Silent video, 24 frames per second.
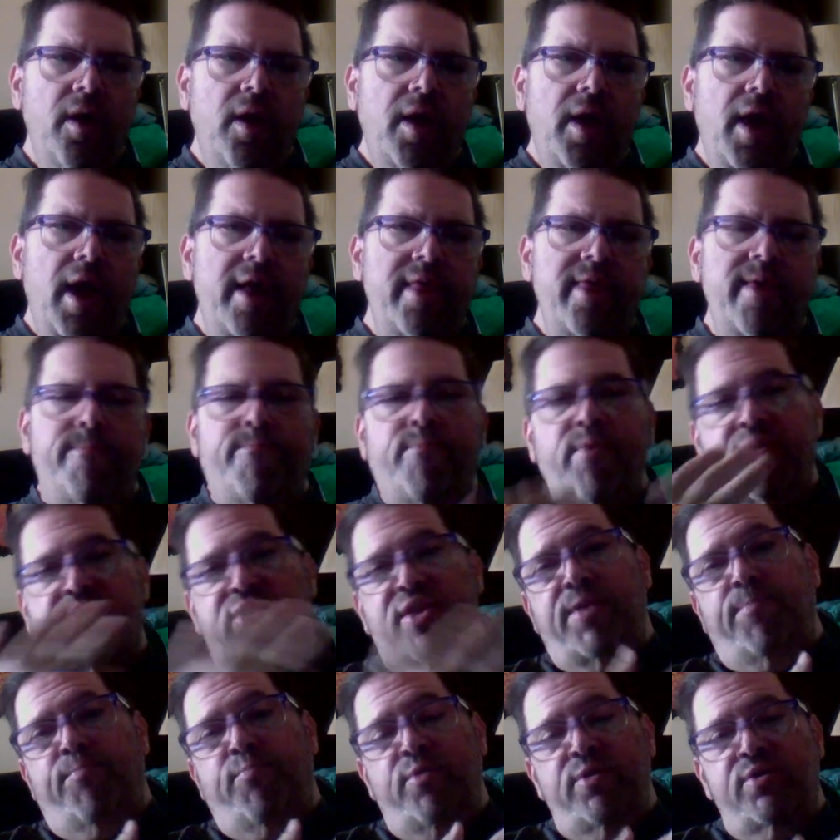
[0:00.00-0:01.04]
And they picked
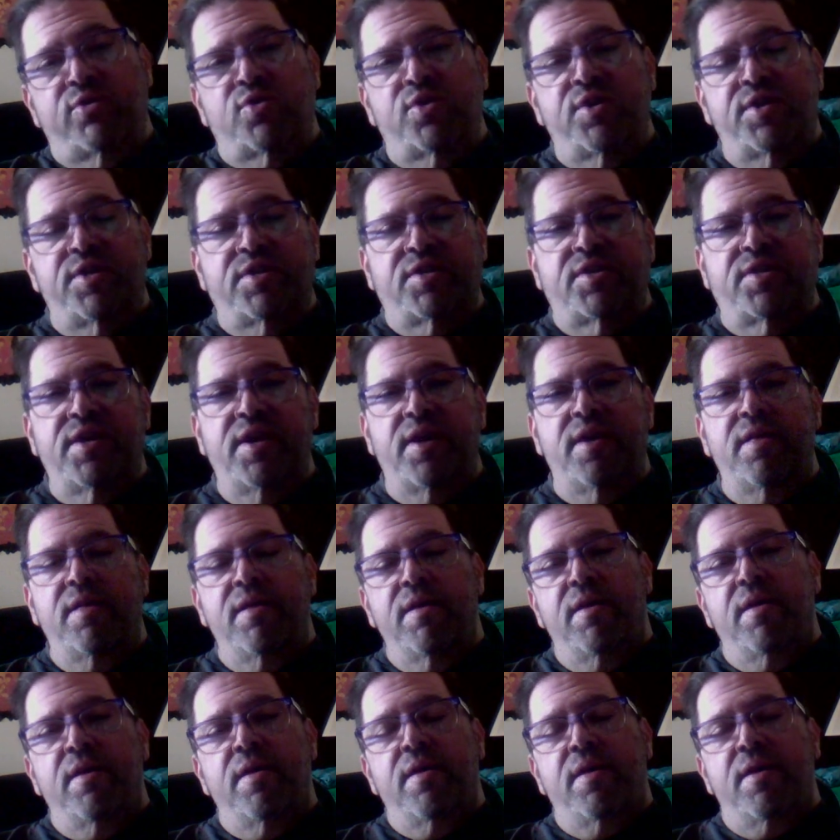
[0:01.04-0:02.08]
this person instead,
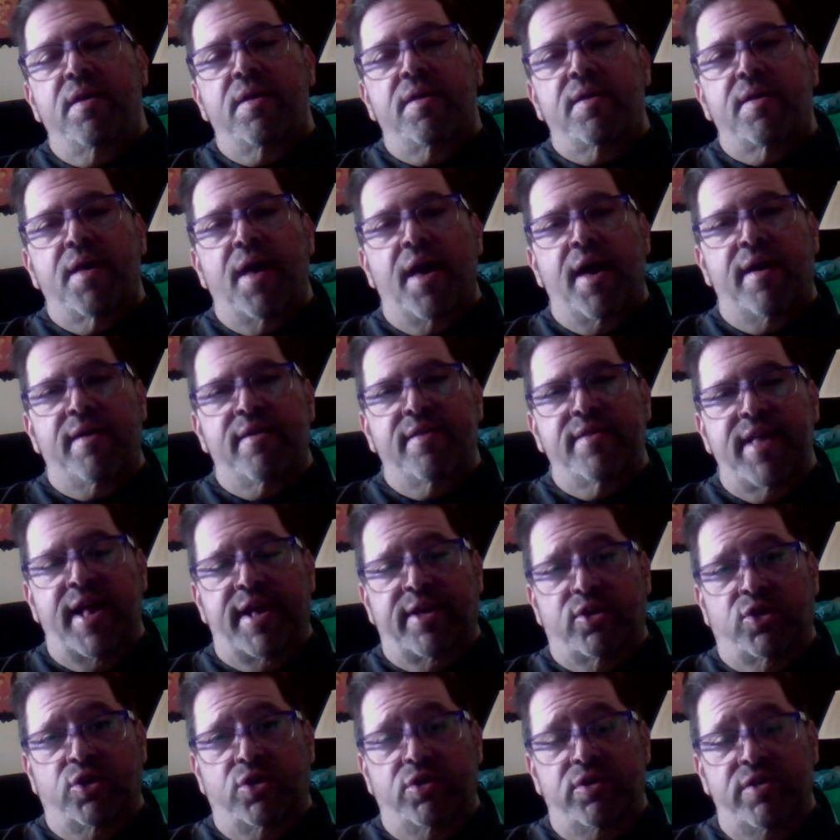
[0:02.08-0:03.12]

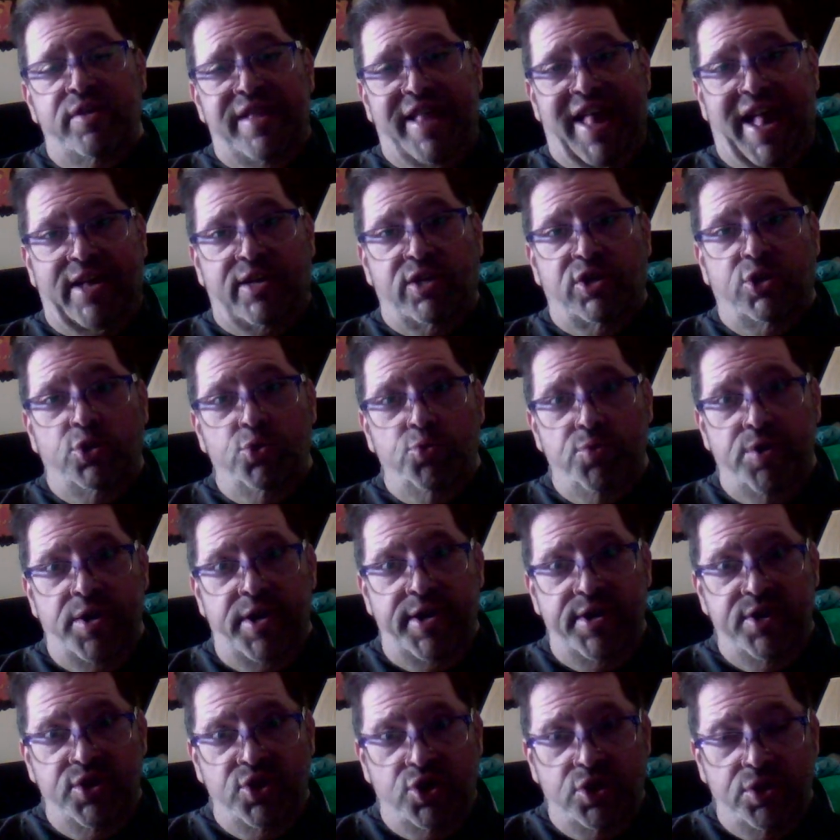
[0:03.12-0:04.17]
last 2
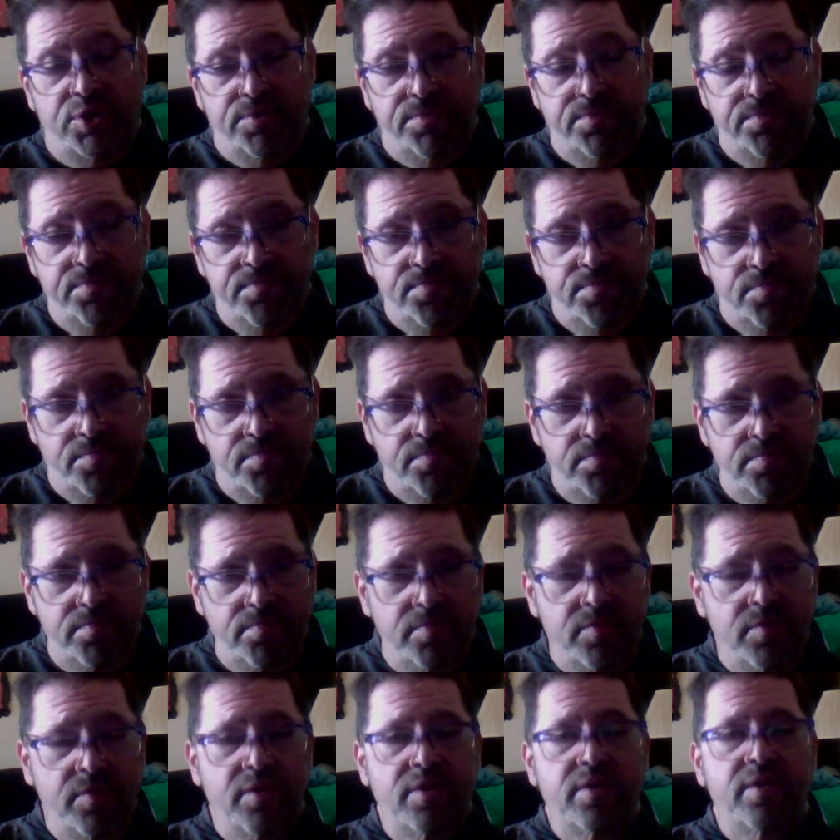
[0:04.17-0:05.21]
years,
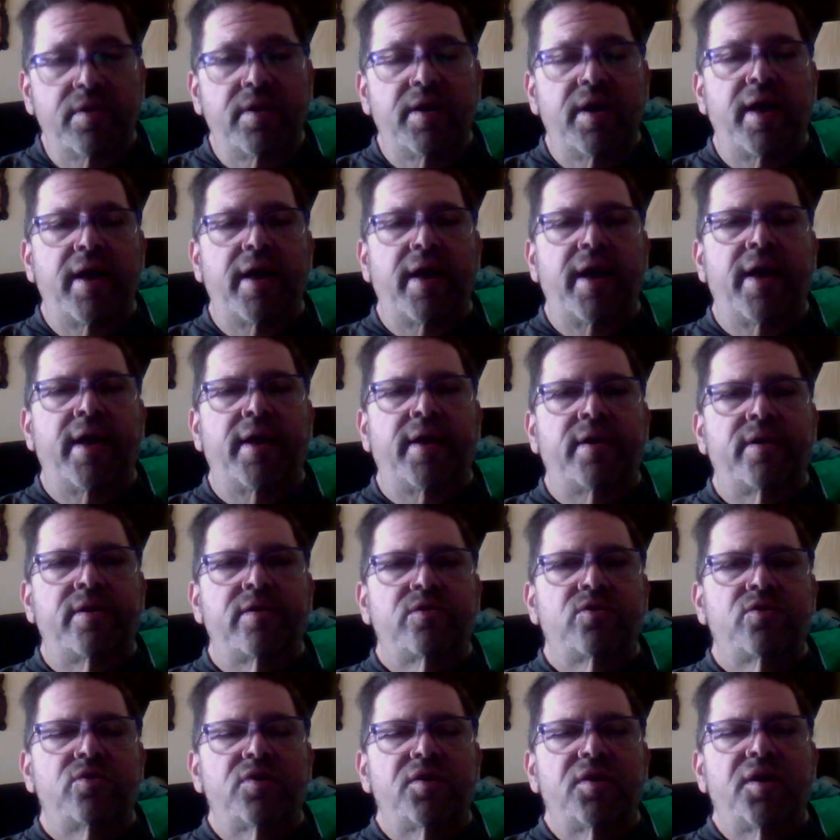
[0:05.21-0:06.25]

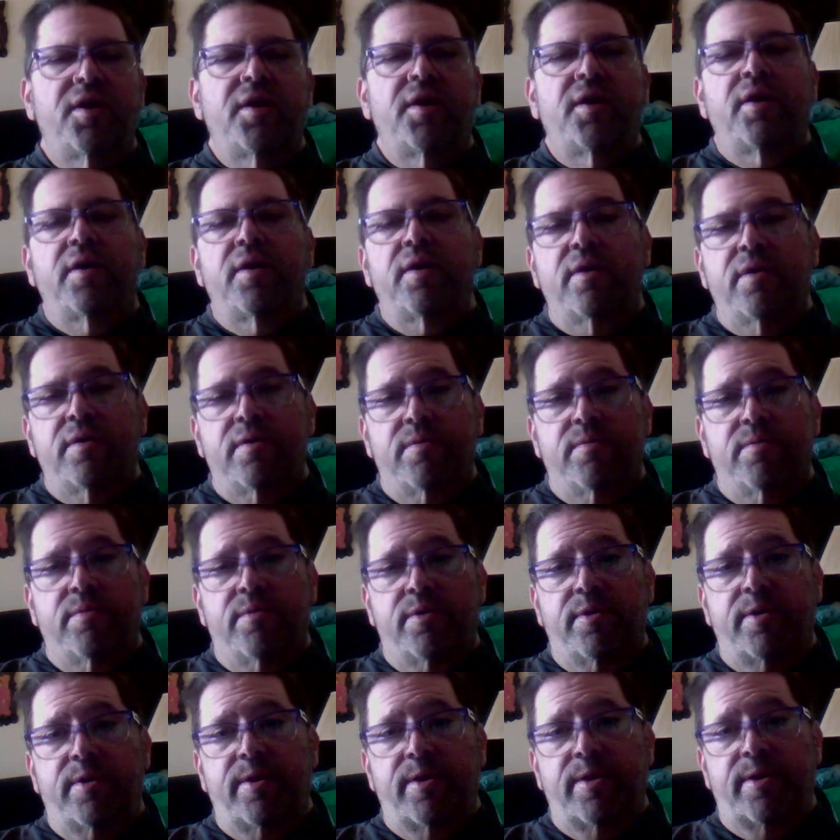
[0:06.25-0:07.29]
and
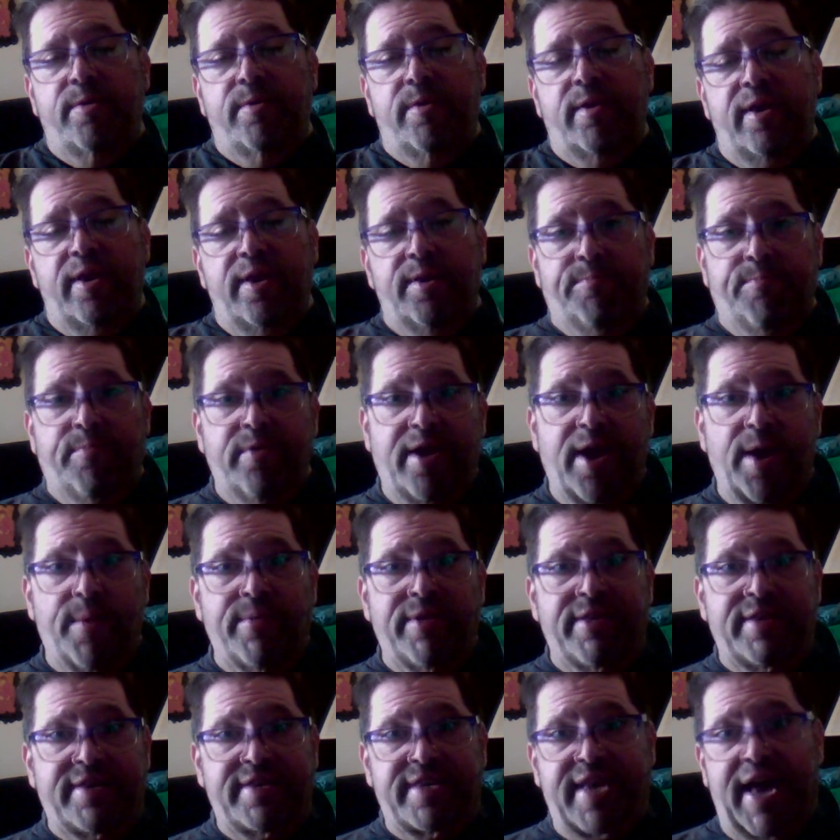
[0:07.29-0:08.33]
it became a
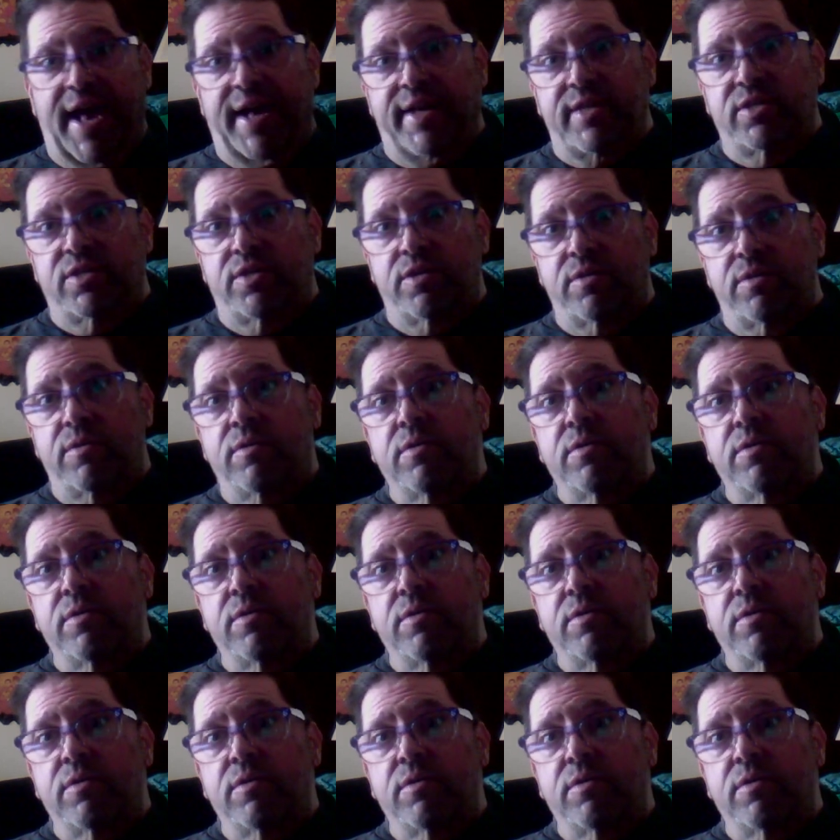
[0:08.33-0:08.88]
disaster.